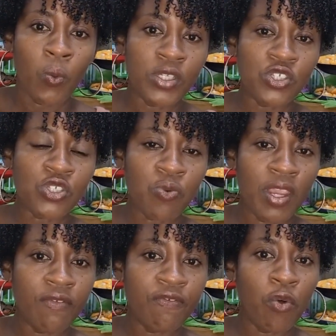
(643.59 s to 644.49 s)
which is
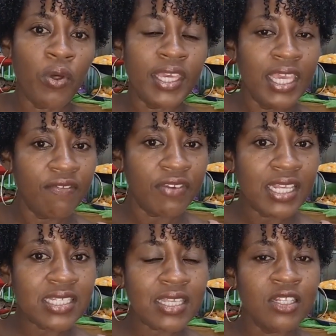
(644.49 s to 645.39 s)
great for
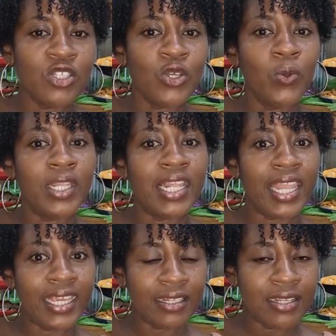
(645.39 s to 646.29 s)
evening skin tone,
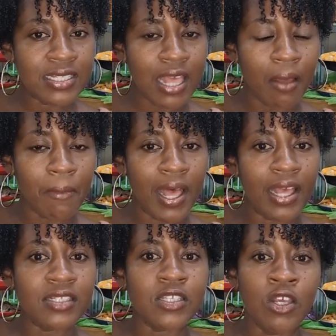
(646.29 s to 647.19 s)
lightening dark
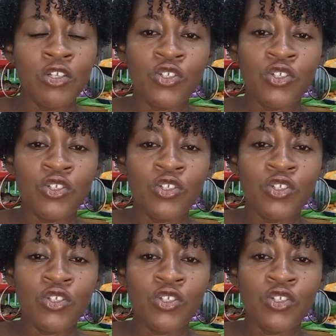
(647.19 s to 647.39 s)
marks,